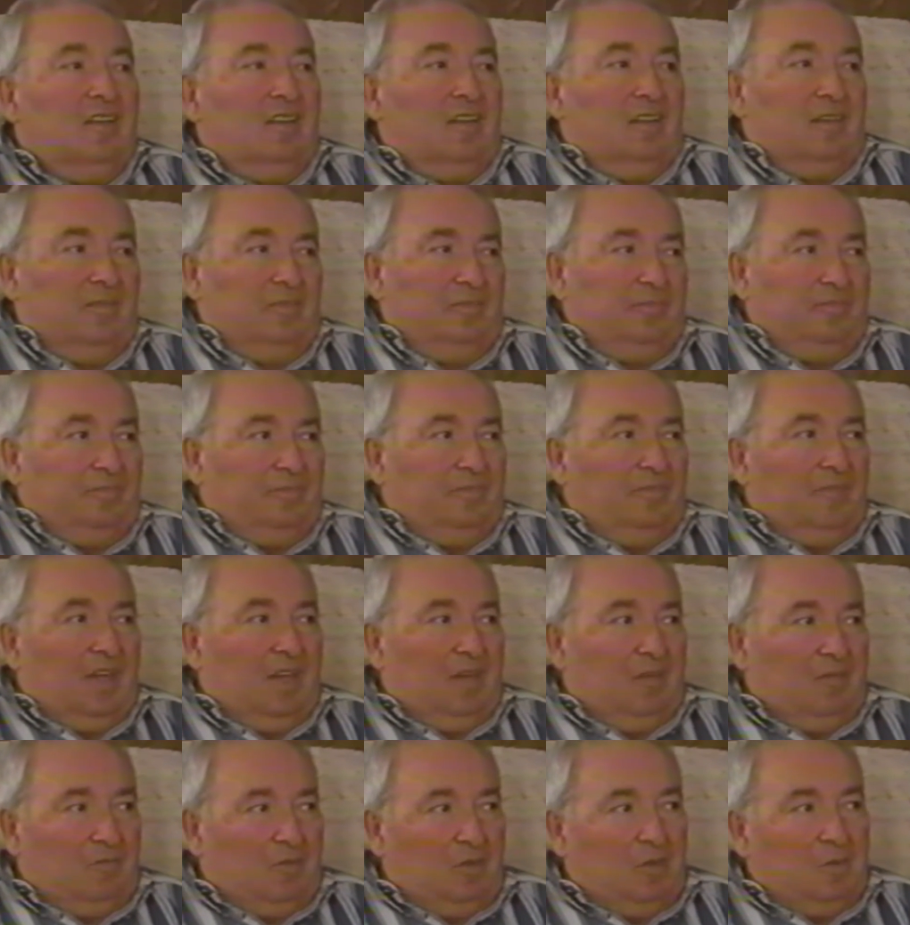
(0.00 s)

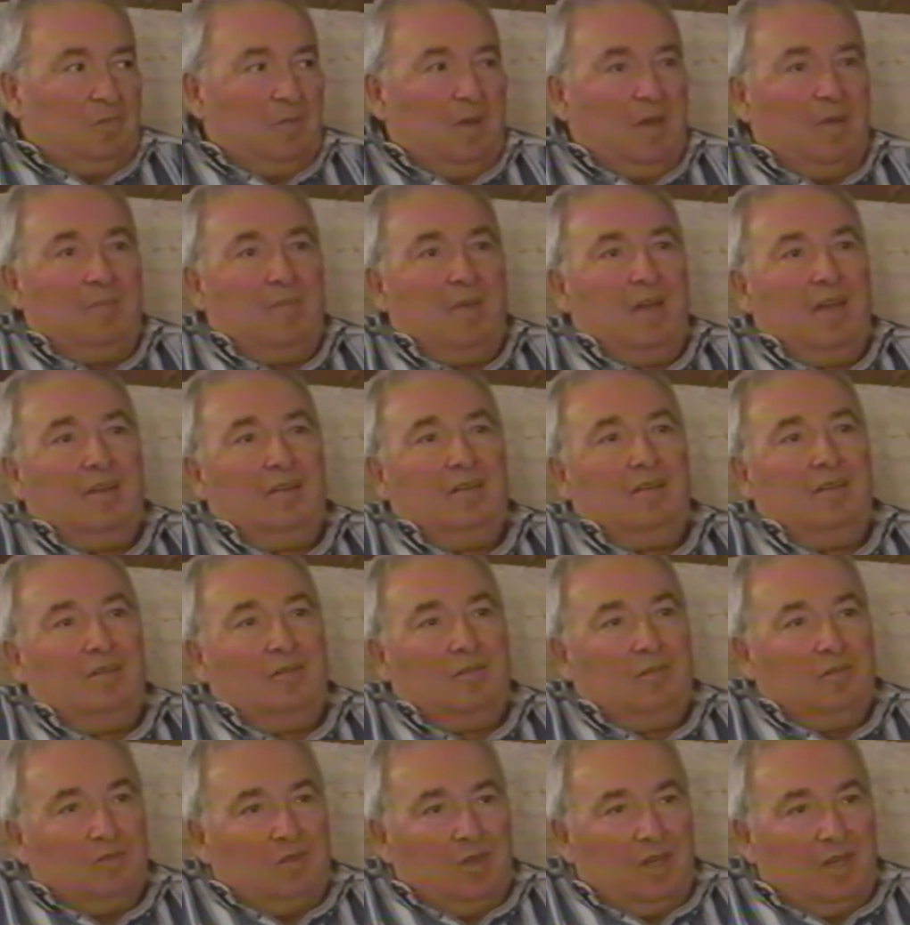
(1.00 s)
and with my mother,
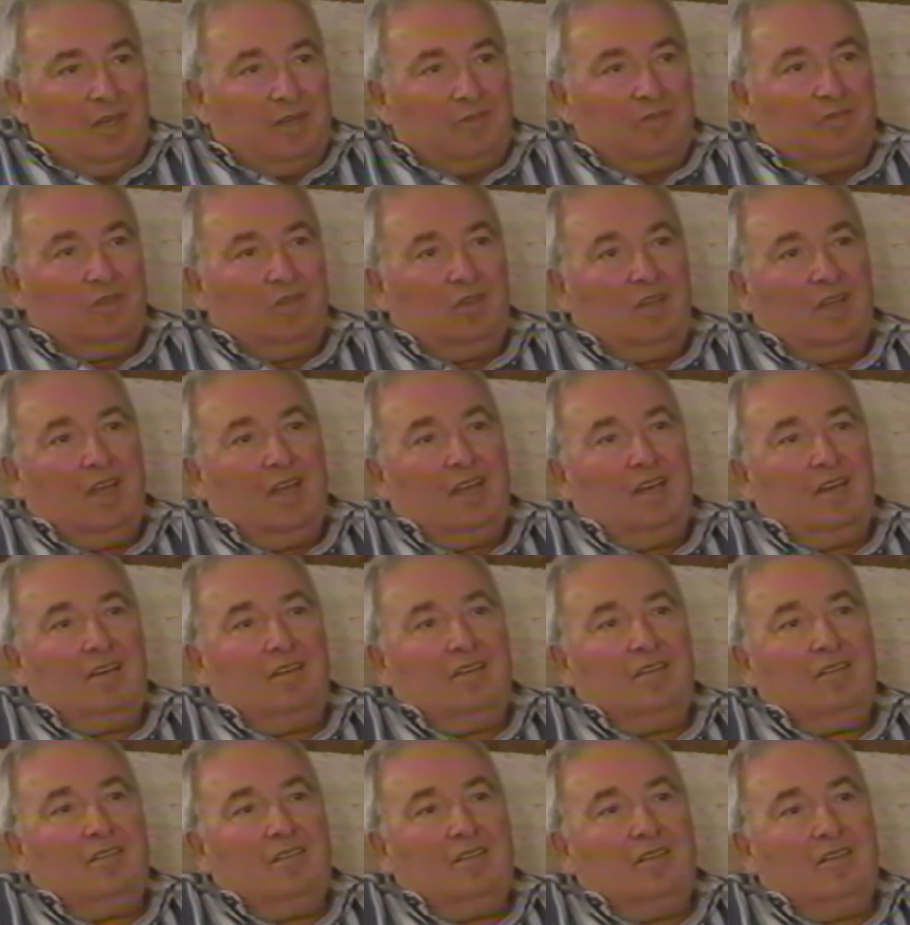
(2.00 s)
and we lived
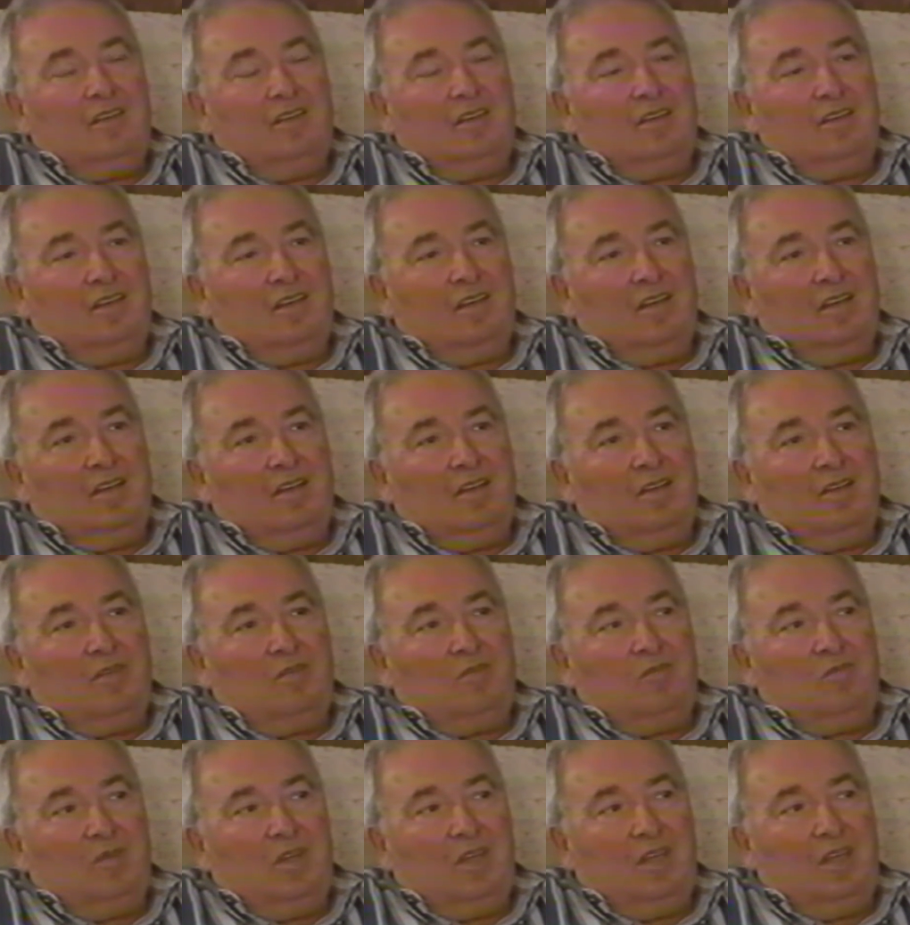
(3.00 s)
together, and
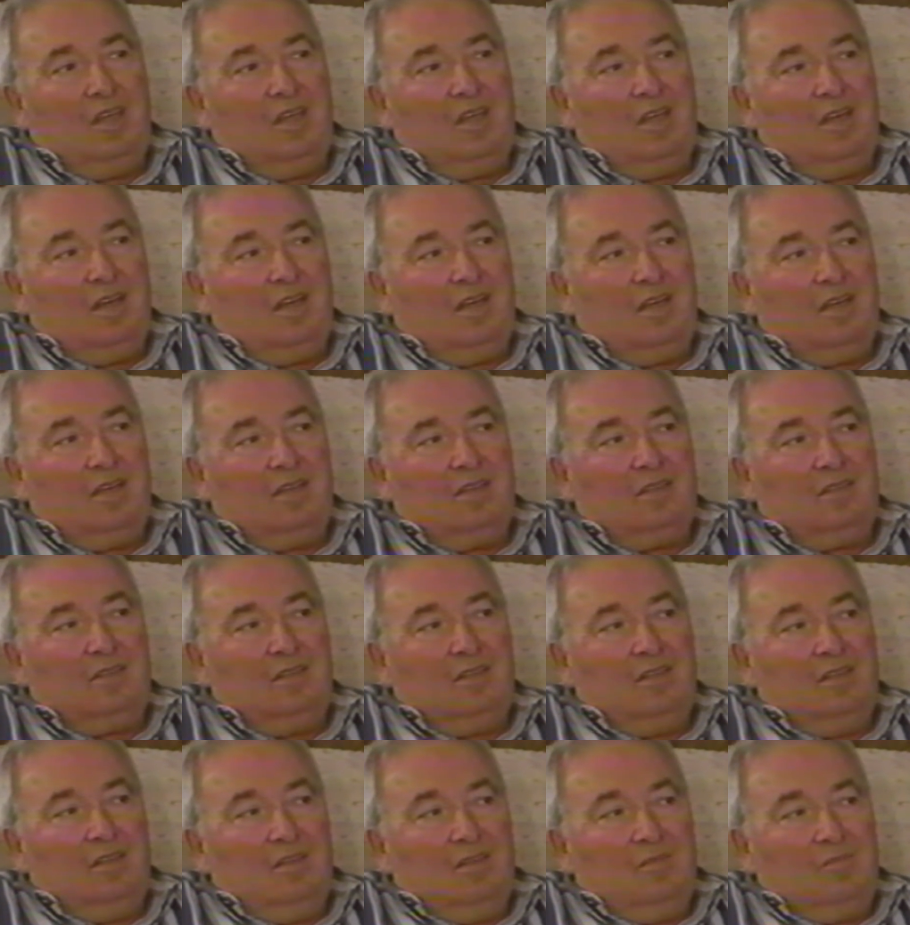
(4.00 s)

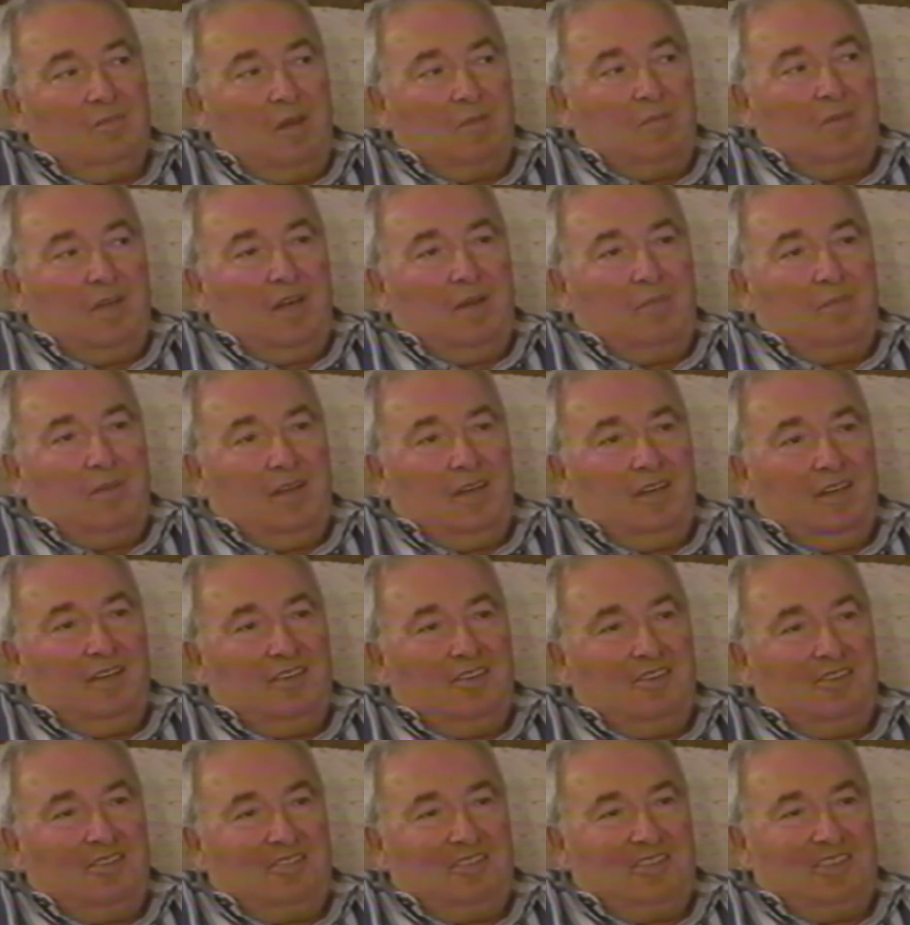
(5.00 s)
my mother bought a
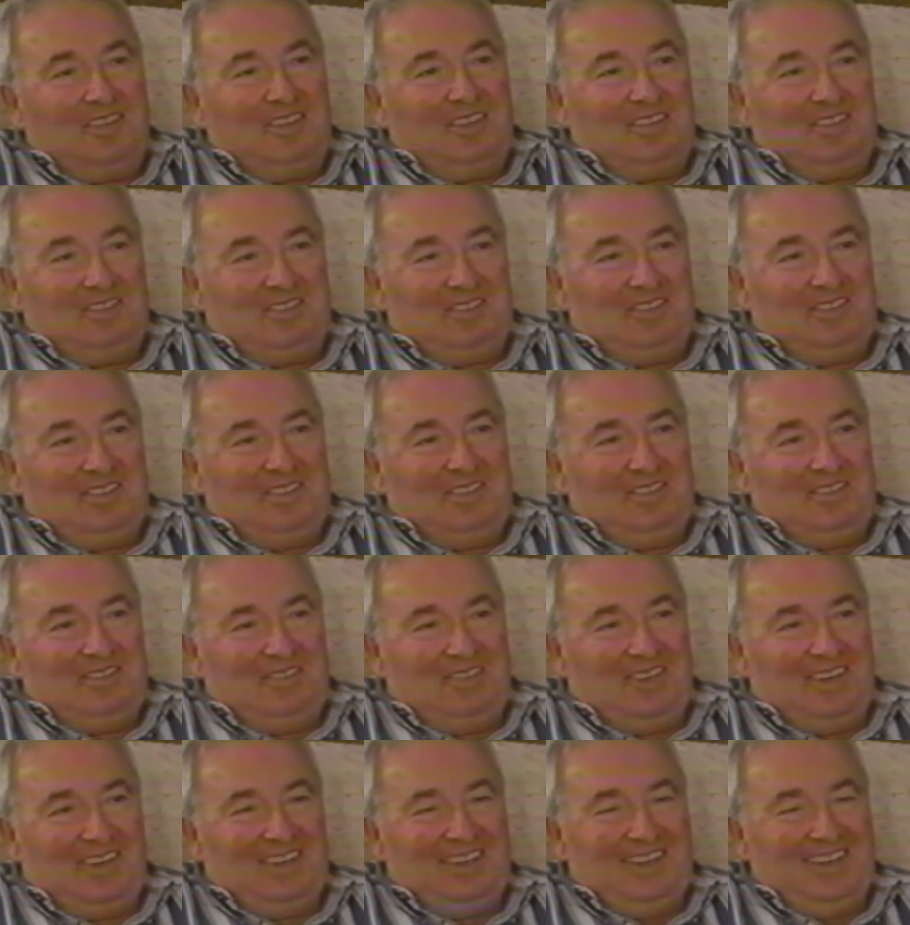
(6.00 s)
grocery store
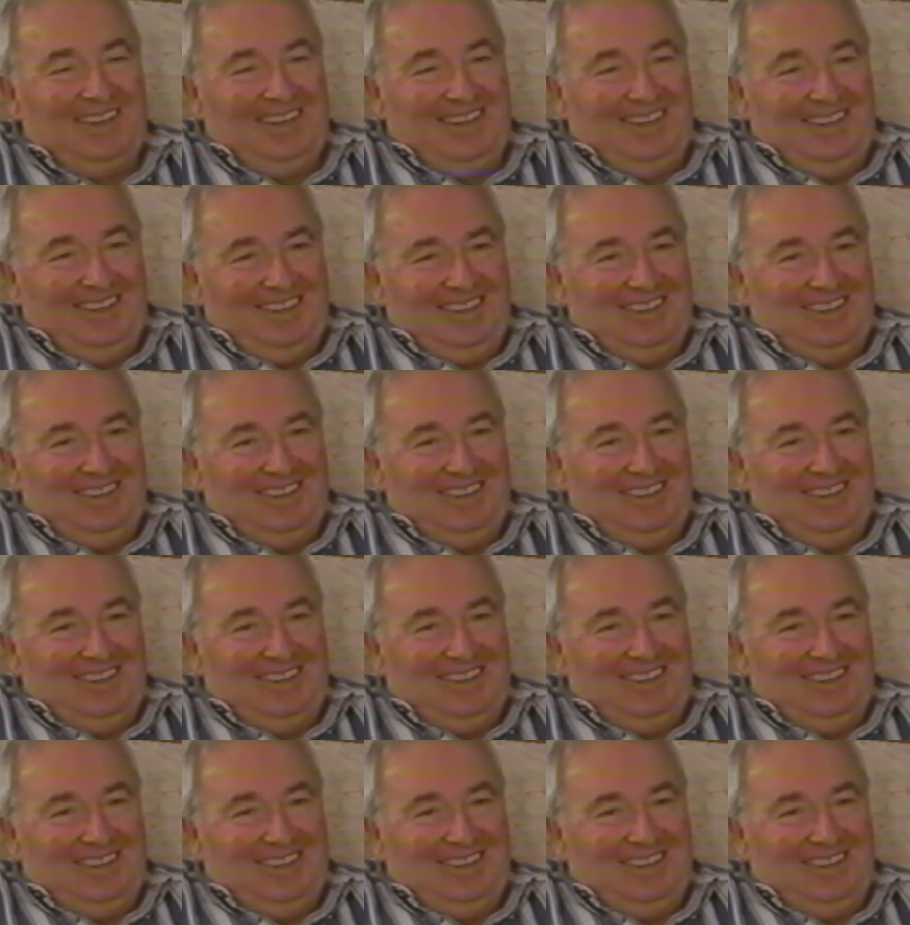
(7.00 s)
one day.